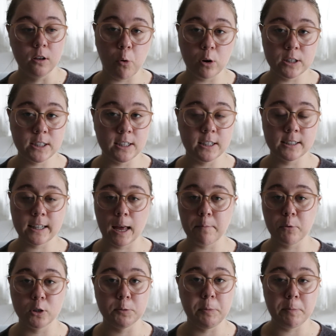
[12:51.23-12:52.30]
Poison, it's
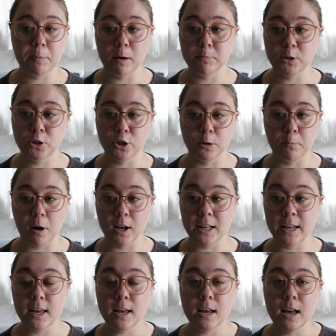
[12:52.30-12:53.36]
chemicals being pumped into your
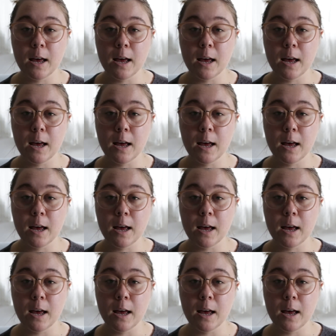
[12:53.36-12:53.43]
body.